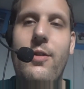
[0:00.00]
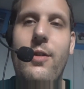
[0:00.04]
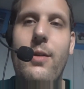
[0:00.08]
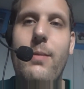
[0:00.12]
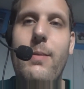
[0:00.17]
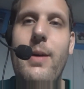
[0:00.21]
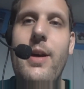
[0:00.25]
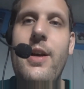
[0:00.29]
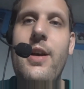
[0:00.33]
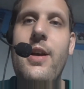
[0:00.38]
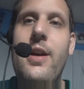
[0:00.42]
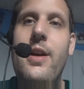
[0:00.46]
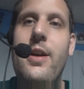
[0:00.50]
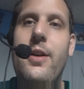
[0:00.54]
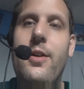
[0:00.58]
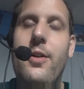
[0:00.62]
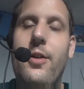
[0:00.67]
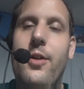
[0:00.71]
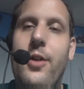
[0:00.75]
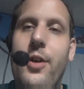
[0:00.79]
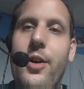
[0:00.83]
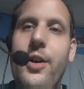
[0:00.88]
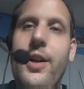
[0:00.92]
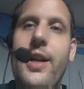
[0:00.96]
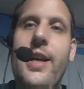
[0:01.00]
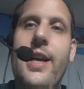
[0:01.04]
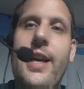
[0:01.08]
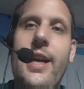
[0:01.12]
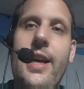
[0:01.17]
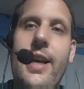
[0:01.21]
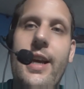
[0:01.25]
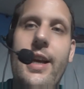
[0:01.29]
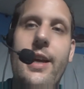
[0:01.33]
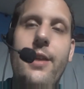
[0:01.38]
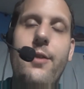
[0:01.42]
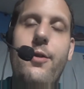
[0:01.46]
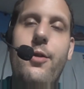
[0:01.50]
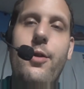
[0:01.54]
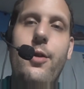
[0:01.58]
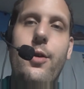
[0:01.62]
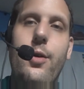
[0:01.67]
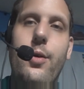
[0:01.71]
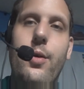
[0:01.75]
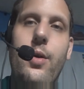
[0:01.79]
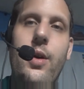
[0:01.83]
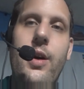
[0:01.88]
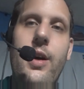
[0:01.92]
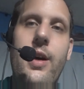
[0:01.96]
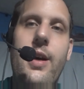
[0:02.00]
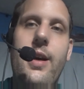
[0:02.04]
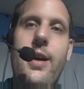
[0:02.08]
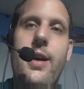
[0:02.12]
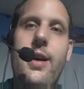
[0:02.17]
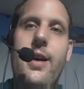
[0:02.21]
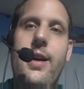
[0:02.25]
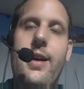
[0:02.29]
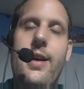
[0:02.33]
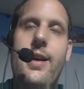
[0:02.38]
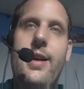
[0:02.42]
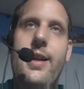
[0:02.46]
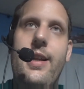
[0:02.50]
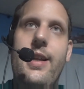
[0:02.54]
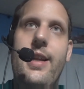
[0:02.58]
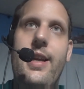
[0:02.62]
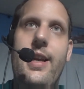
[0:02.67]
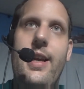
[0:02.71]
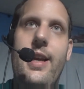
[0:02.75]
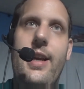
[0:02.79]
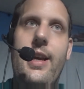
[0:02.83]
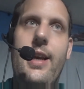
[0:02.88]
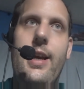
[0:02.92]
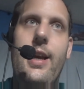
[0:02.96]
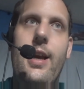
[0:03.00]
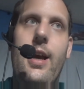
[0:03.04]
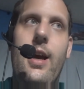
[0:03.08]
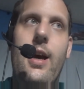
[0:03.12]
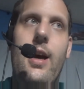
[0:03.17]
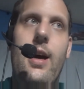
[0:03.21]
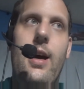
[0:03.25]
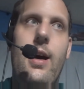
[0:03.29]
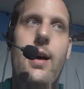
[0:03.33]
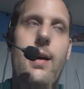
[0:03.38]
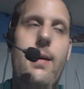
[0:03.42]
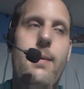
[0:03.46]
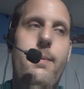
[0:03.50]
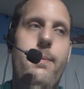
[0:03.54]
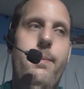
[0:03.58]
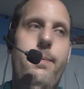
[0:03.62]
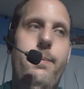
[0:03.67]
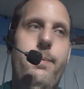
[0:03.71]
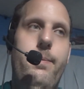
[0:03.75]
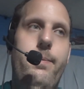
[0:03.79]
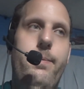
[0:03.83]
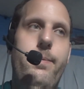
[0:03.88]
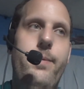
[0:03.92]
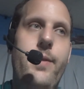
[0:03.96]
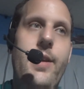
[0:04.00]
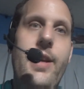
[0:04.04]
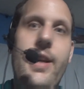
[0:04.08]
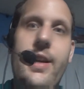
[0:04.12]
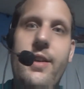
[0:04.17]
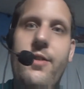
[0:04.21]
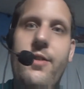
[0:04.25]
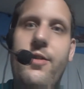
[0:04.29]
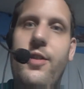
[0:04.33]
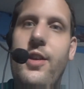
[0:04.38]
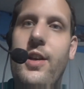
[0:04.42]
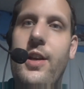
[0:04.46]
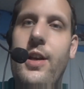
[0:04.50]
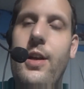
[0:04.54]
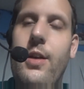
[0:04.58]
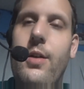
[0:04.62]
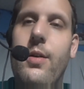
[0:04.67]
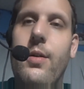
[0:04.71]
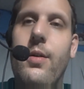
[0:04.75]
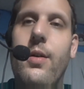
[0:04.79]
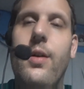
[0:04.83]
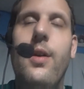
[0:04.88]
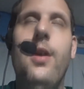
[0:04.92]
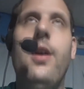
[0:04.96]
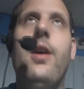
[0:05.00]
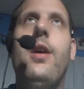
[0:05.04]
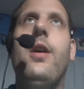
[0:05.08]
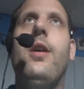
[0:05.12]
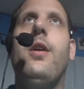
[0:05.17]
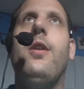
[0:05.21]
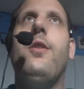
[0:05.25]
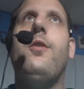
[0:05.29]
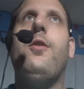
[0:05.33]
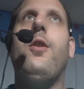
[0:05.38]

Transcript: they're going to get into the ECU. So